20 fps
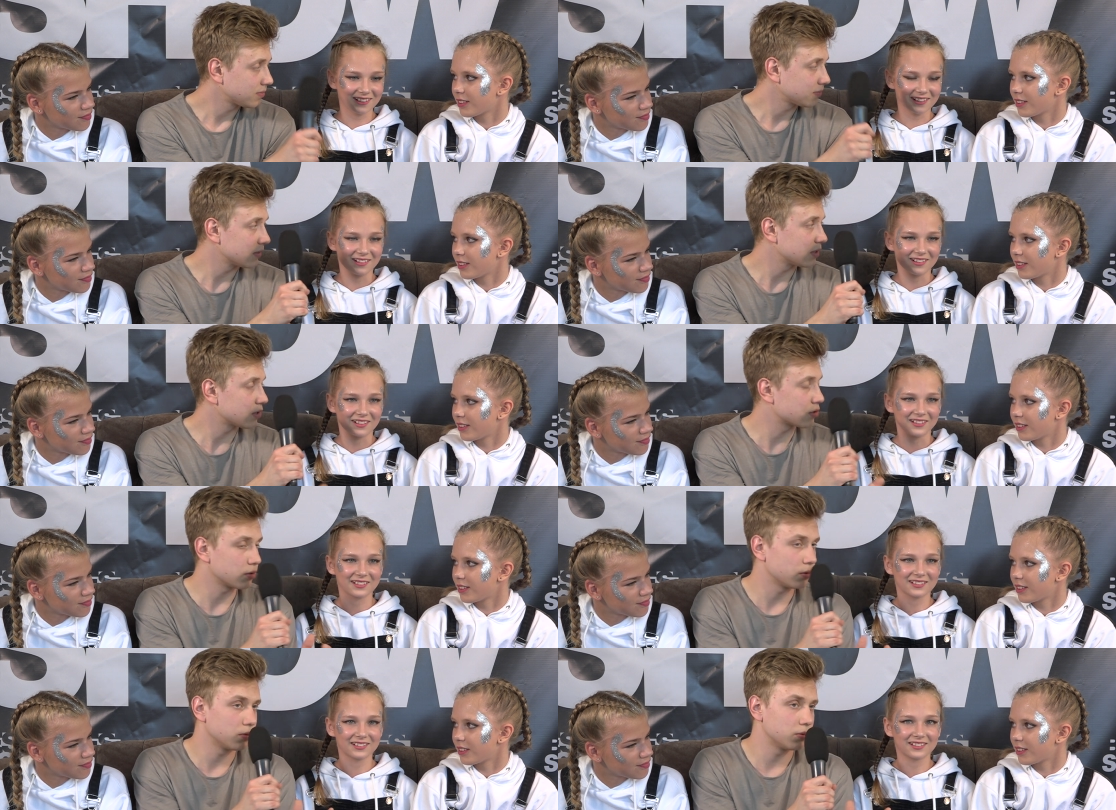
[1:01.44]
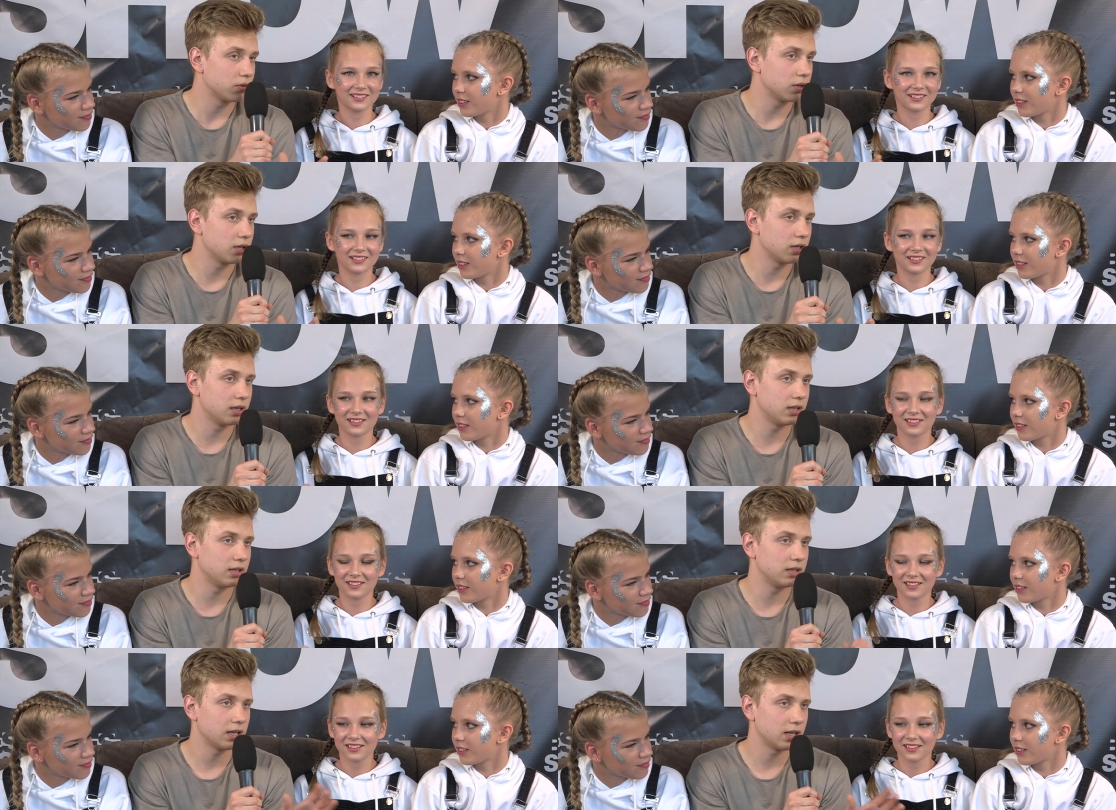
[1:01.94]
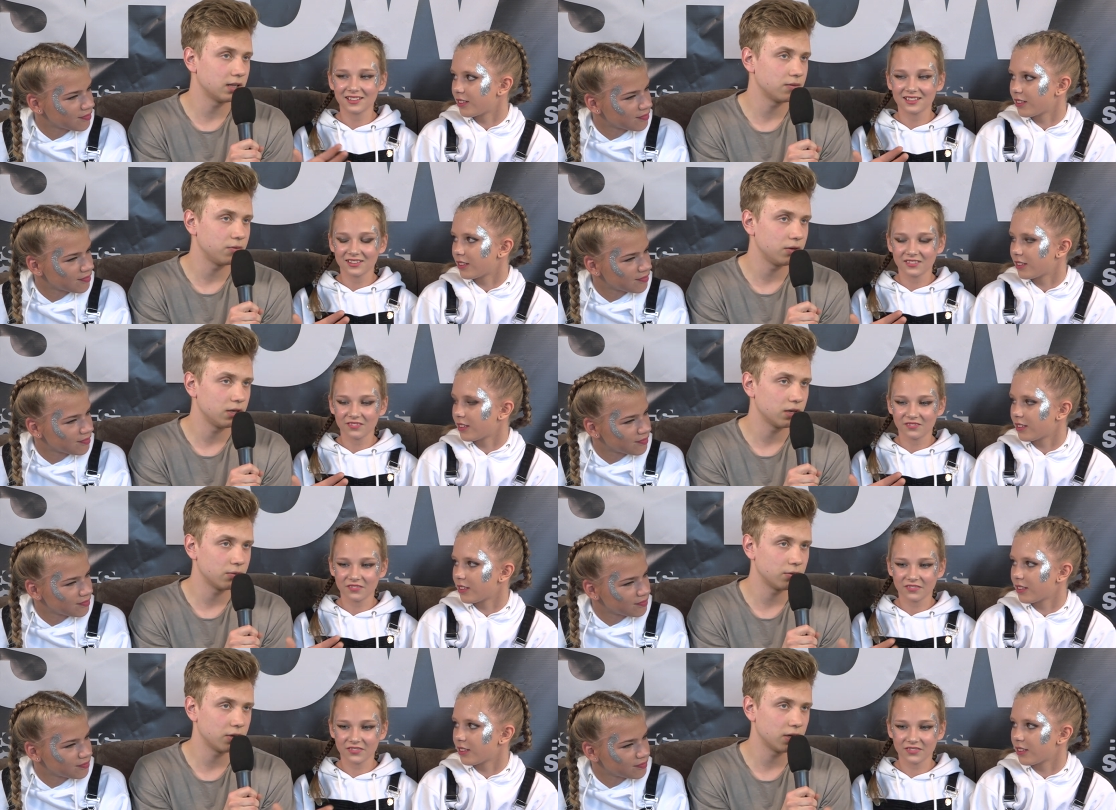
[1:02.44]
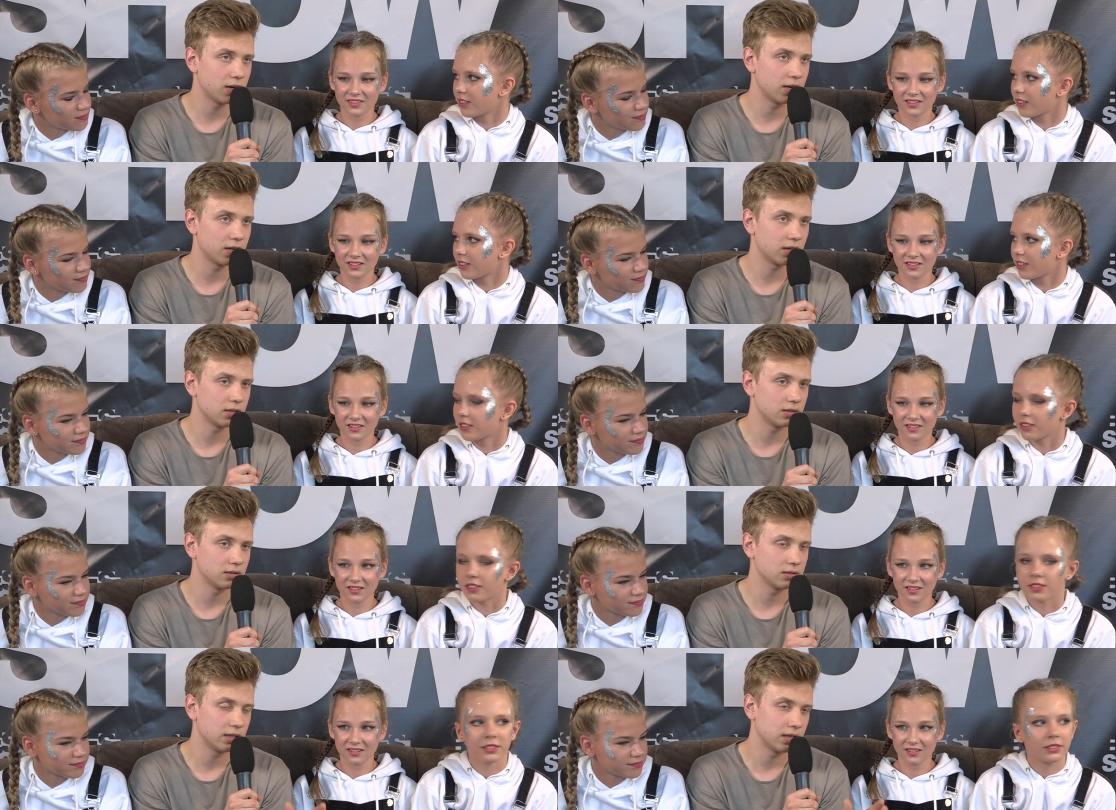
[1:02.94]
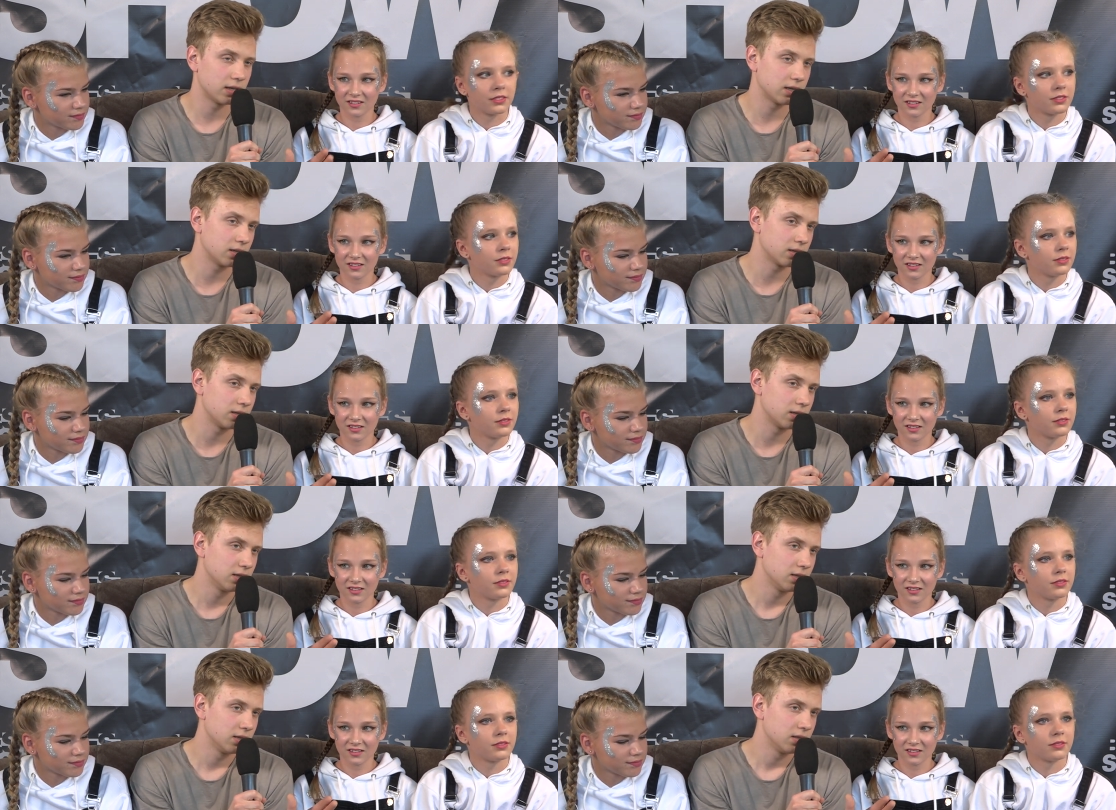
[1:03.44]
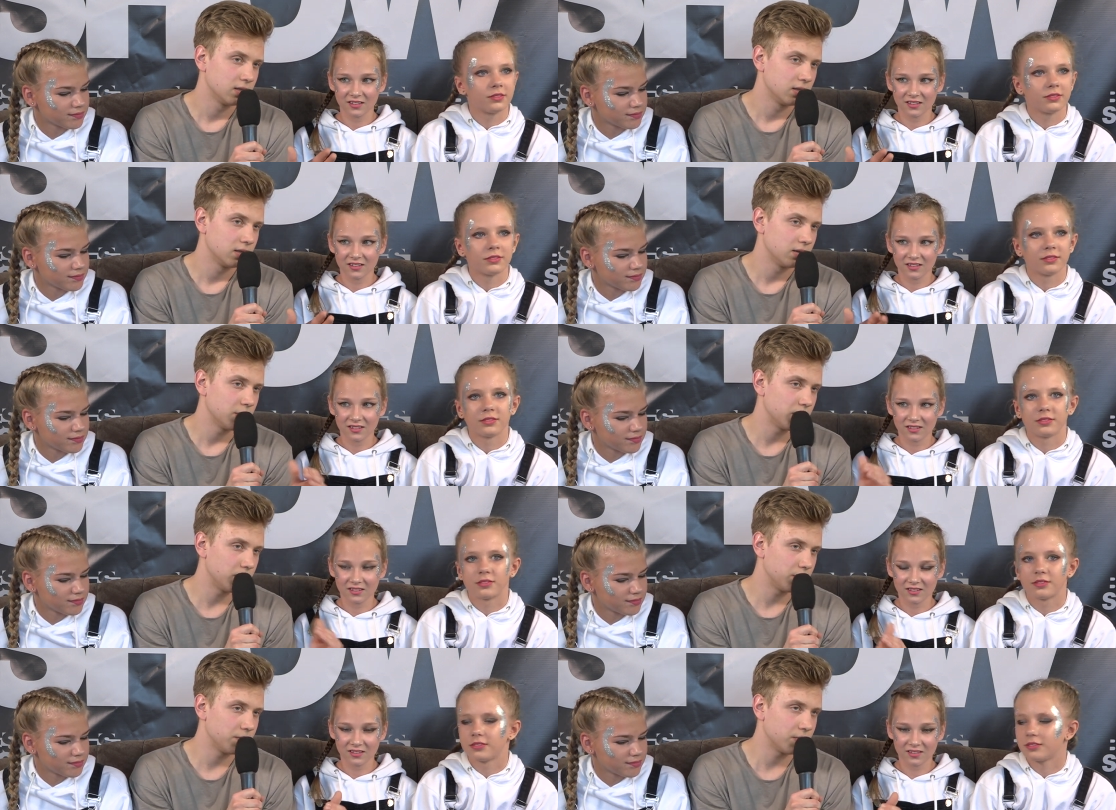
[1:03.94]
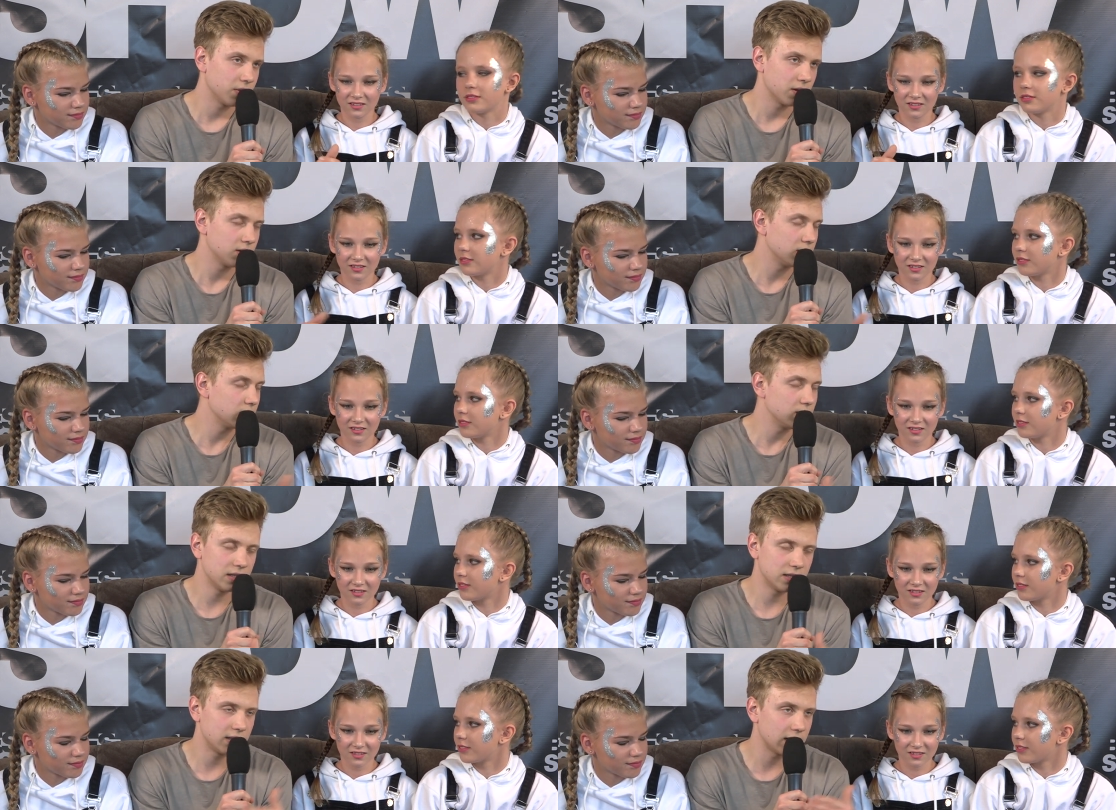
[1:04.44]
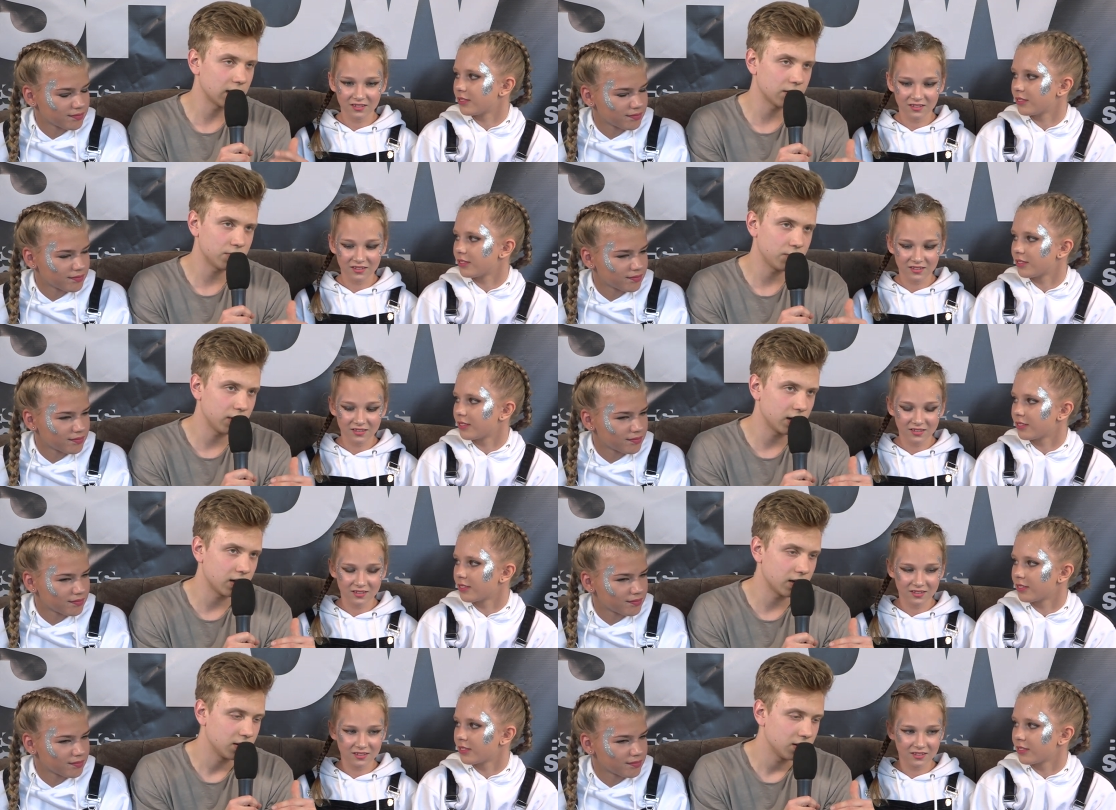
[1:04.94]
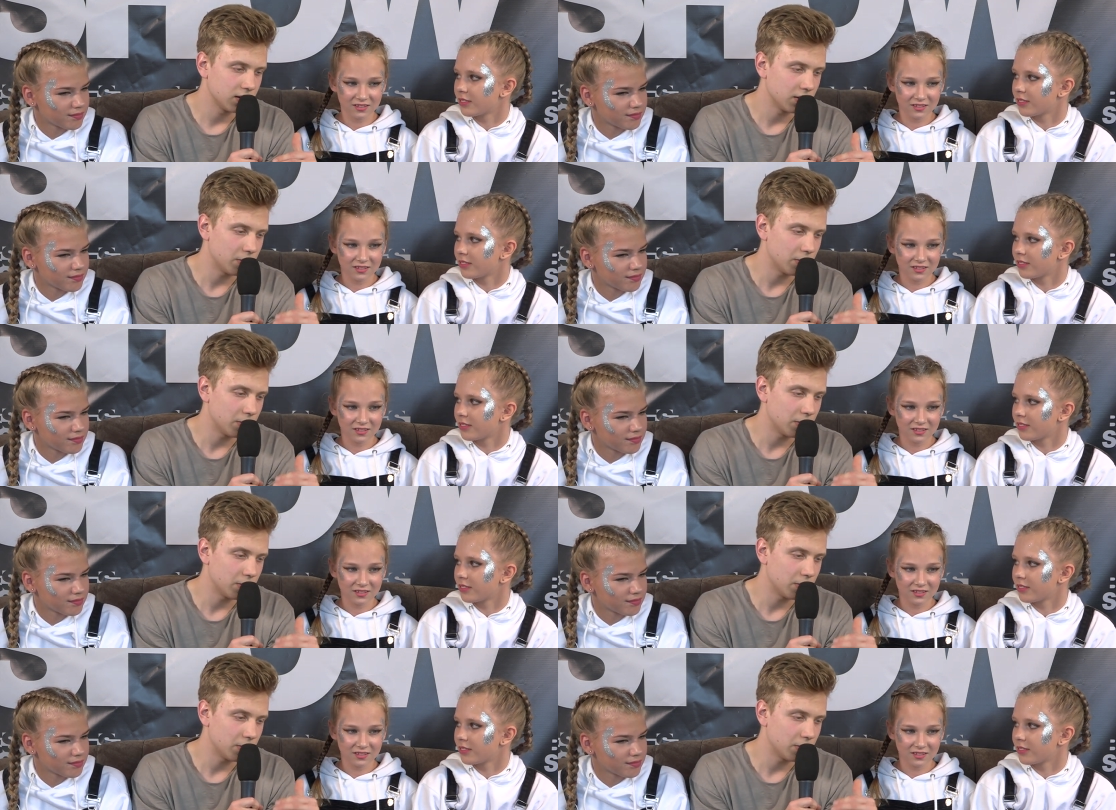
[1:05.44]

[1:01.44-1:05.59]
Speaker 1: So uh, in Latvia we are like a uh, in Latvia